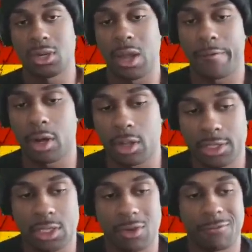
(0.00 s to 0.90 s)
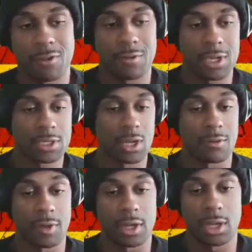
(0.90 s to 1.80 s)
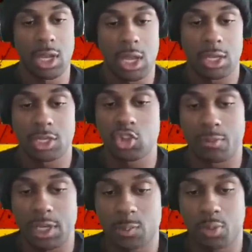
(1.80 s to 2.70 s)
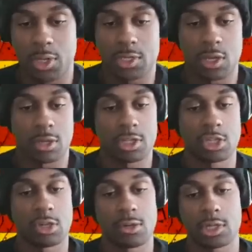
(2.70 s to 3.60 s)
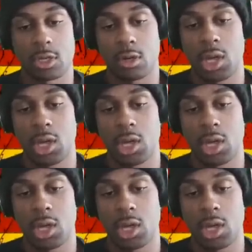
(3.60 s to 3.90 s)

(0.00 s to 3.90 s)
I've already listened to a few of his TJ Beast Boy songs too, so